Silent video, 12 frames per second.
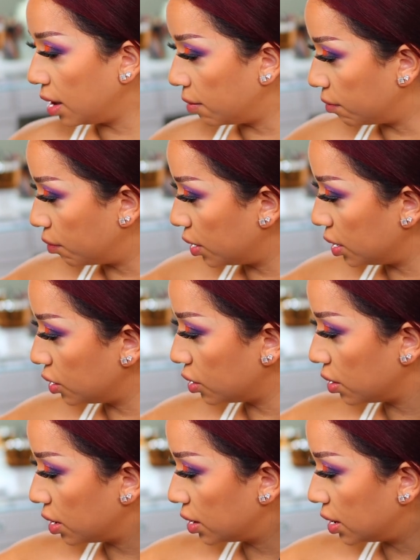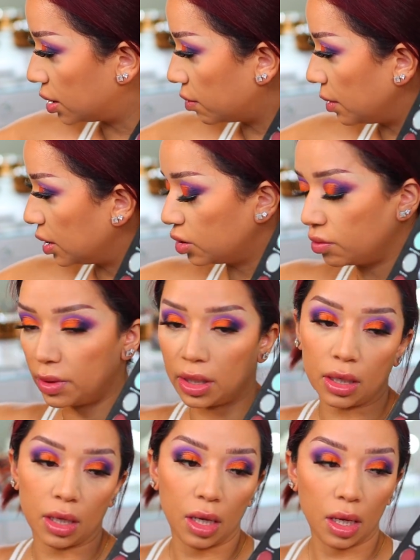I'm pretty sure this is meant to
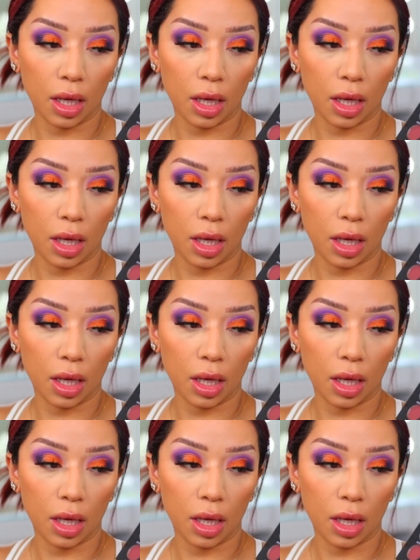be